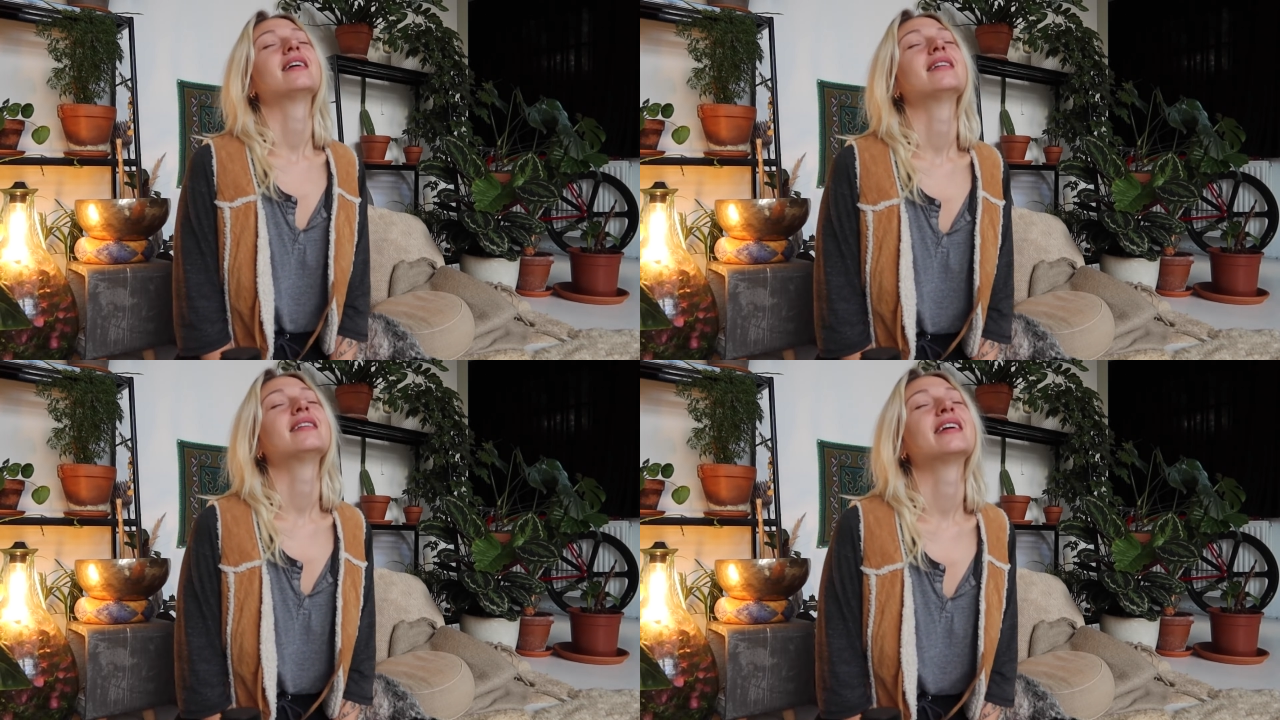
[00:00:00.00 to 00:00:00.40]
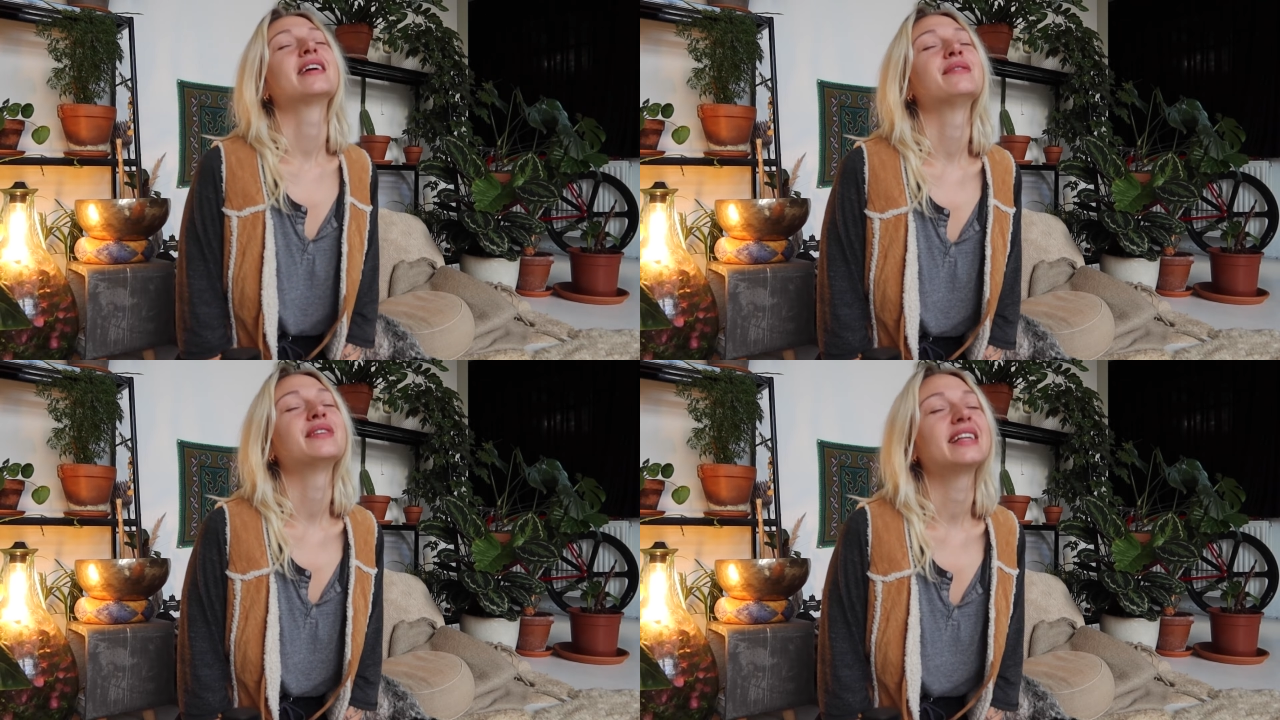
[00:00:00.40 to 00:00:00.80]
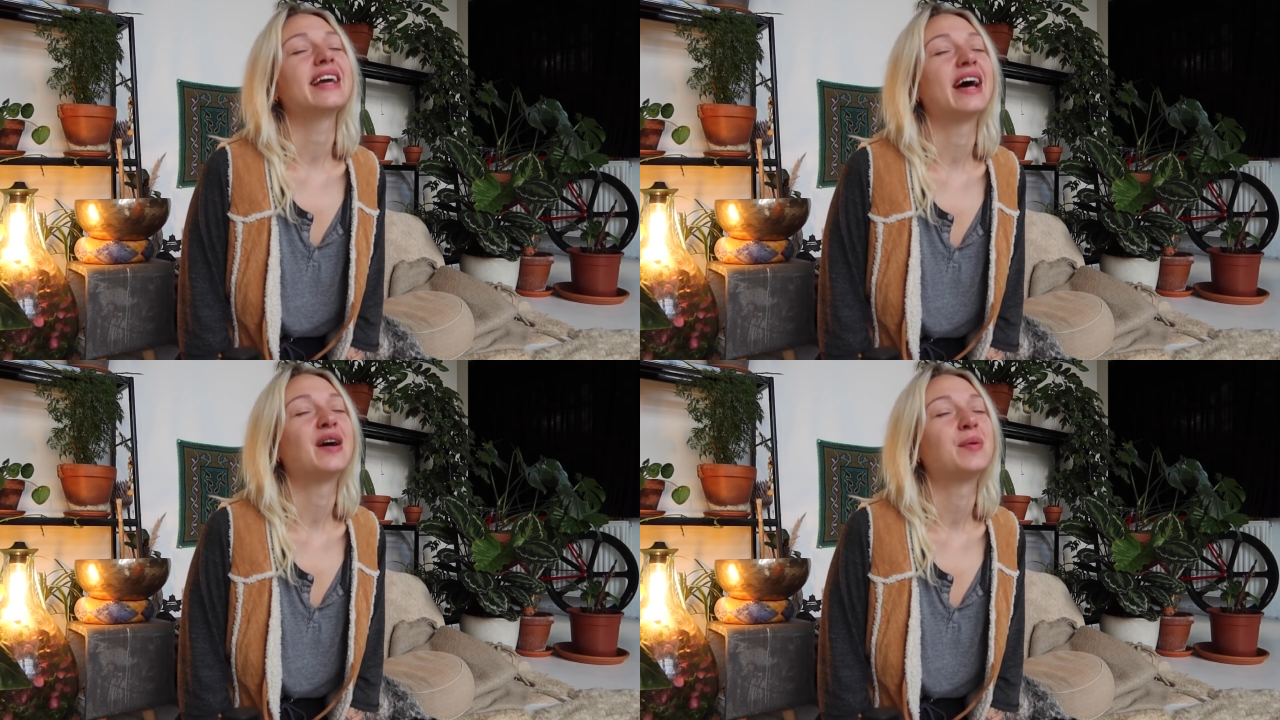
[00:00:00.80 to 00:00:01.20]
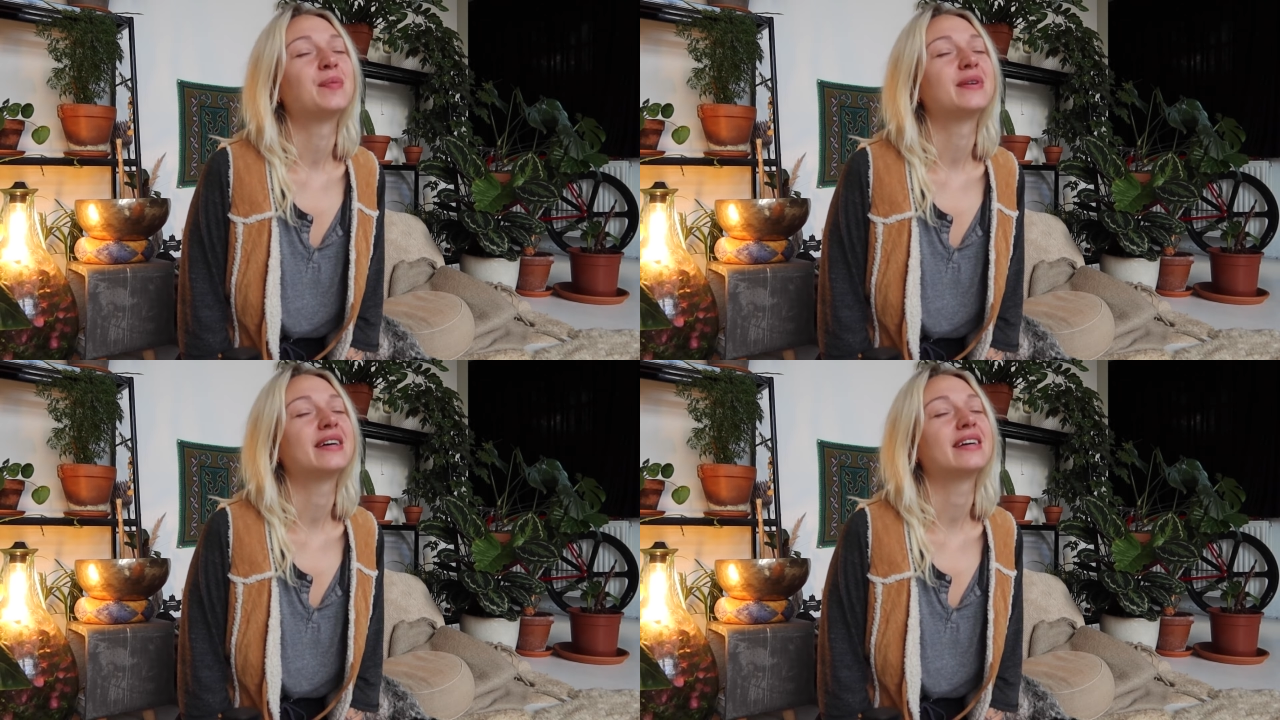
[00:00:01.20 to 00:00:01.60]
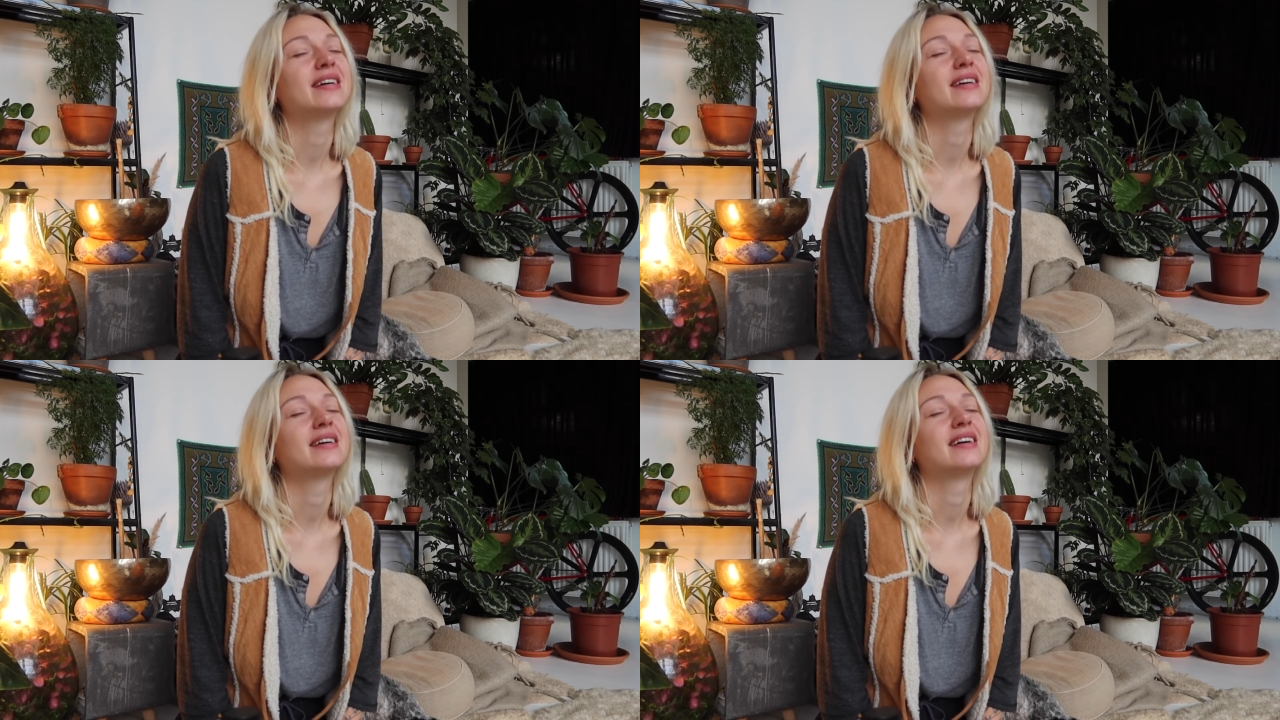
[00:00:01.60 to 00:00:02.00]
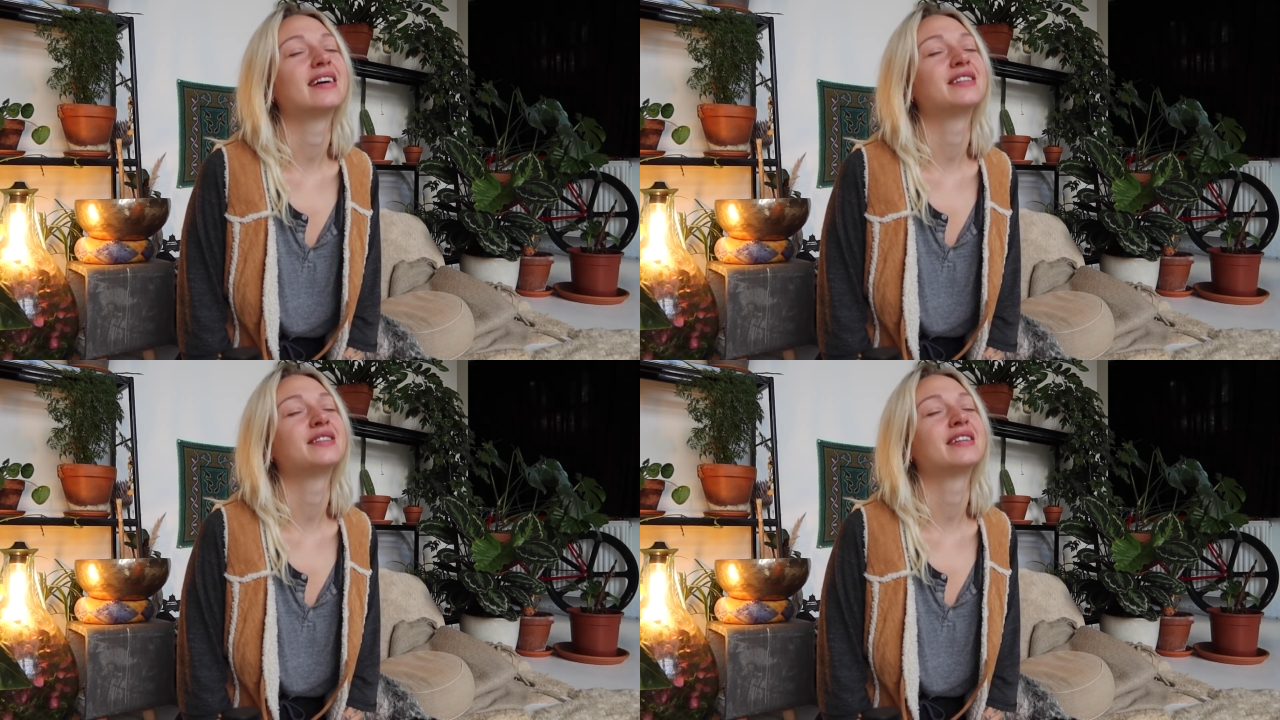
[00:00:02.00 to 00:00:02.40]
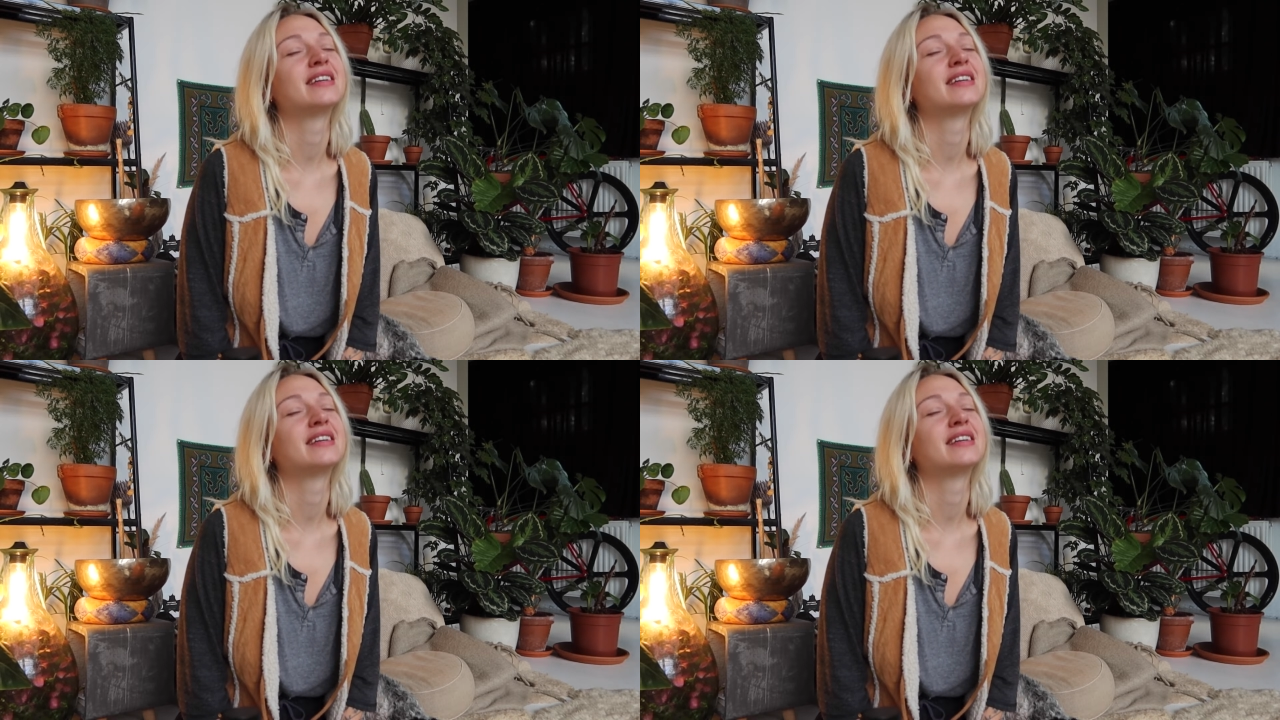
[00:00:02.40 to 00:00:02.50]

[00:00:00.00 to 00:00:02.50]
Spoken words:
then it can really help on your